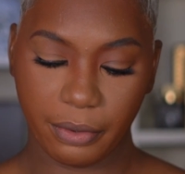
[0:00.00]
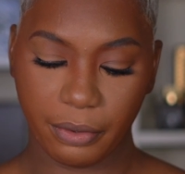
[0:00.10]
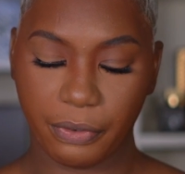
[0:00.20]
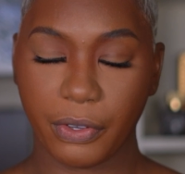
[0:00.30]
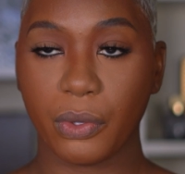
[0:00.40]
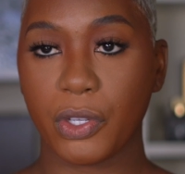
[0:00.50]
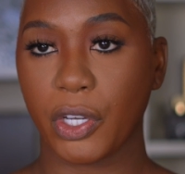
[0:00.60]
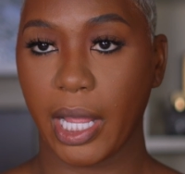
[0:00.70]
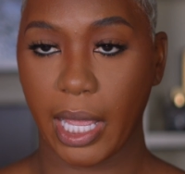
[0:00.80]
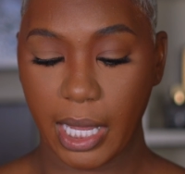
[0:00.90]

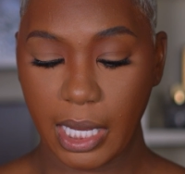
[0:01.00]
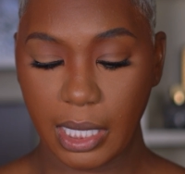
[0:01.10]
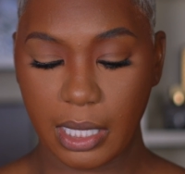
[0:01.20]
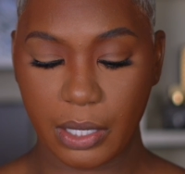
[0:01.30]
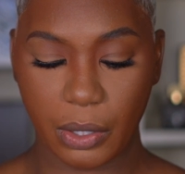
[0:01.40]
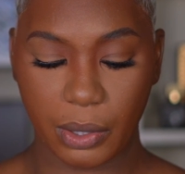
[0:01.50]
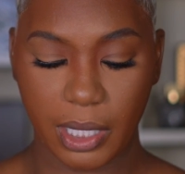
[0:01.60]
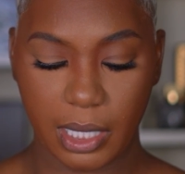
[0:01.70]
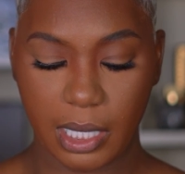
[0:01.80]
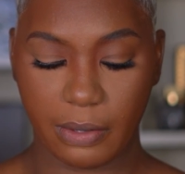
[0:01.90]
Filter 8. So
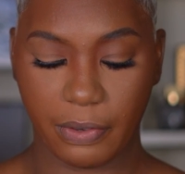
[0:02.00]
this is